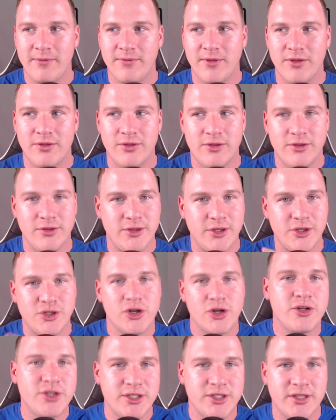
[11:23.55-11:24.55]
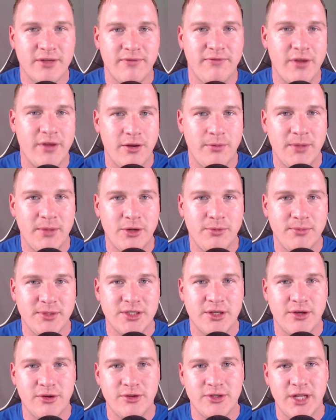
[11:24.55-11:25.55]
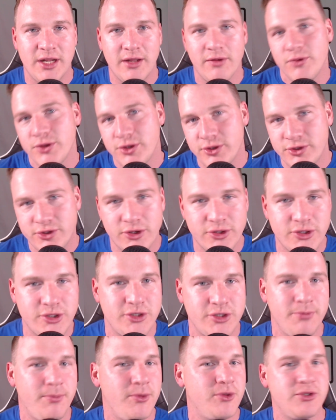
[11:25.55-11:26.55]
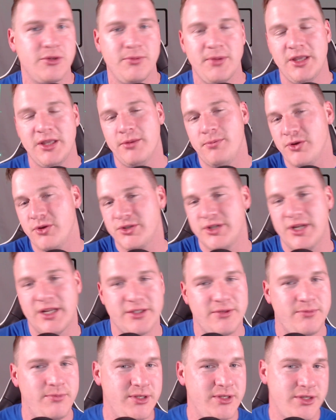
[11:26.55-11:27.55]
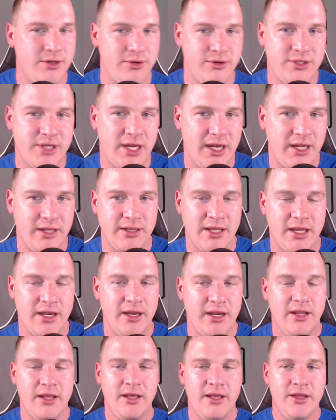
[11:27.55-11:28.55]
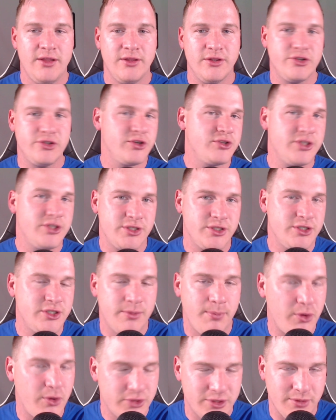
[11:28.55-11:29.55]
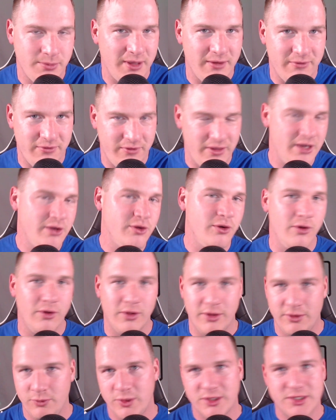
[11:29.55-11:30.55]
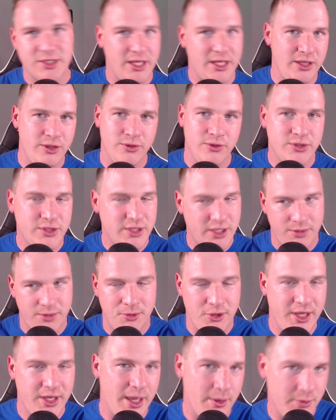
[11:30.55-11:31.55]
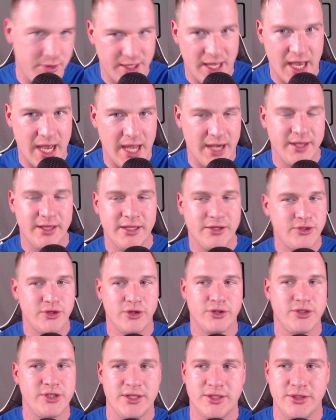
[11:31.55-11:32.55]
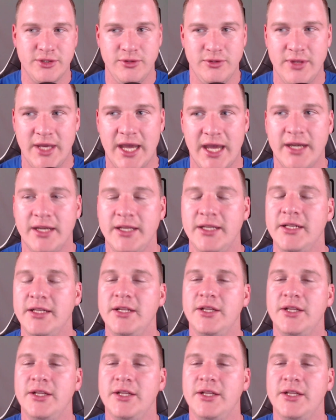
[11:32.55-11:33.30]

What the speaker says: the church has a fundamental misunderstanding of what the church is supposed to be, and the person has a misunderstanding that the church isn't supposed to be a vehicle in which they use to communicate with God. The church doesn't do that.